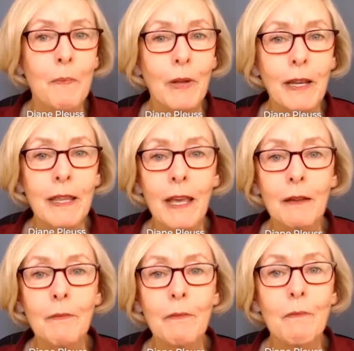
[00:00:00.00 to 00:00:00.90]
But
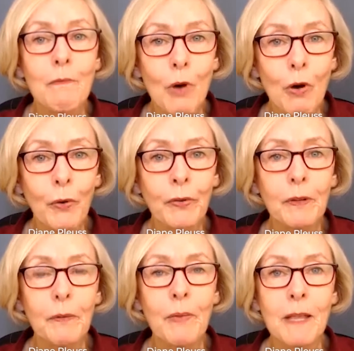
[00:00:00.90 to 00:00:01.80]
again,
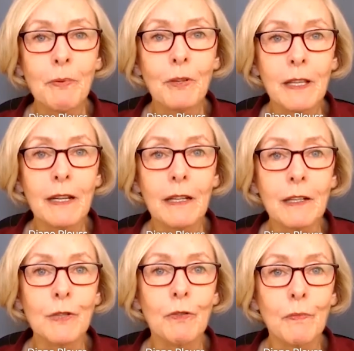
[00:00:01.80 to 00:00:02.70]
most people getting
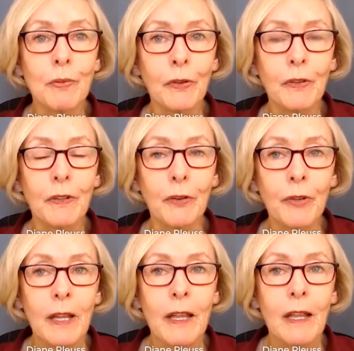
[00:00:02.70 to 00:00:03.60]
into a
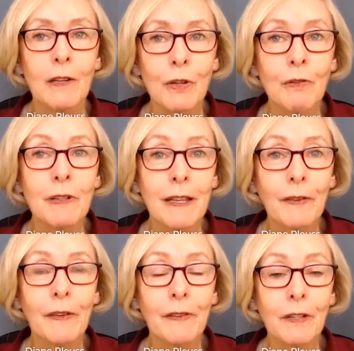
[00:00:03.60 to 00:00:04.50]
business don't
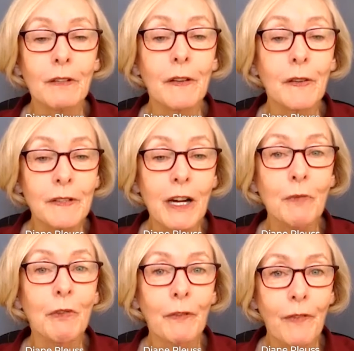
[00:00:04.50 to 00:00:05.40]
necessarily
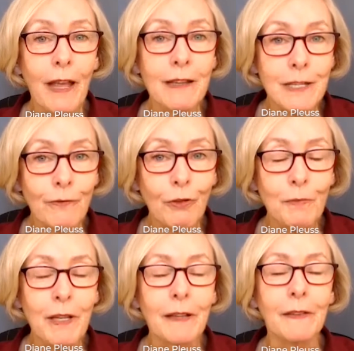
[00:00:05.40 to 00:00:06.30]
start with fast
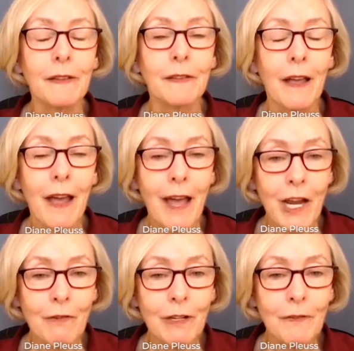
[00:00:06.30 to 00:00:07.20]
food because it's a
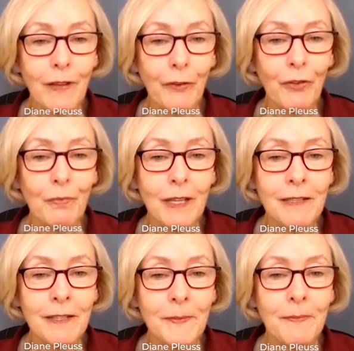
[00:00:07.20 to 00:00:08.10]
higher
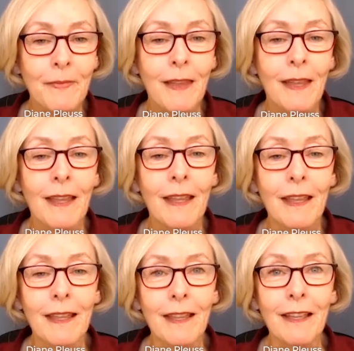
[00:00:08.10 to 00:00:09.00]
investment.
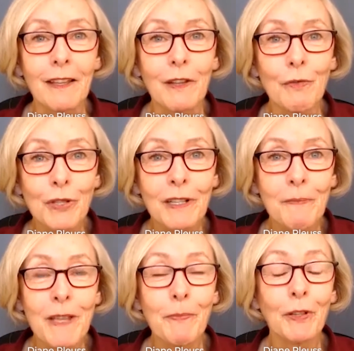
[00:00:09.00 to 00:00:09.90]
Uh, usually
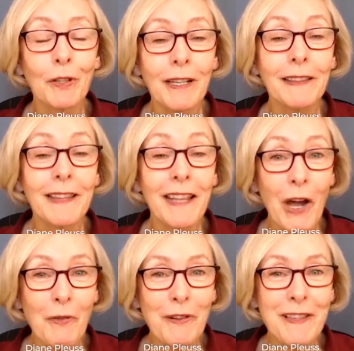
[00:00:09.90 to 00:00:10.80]
people look at the
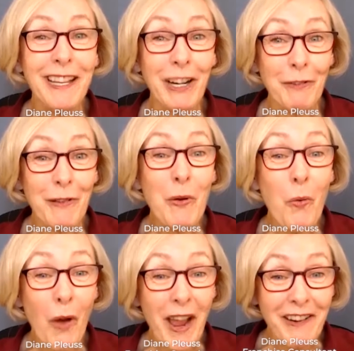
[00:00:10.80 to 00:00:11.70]
hours that are
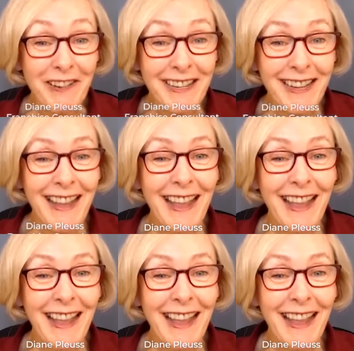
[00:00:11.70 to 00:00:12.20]
required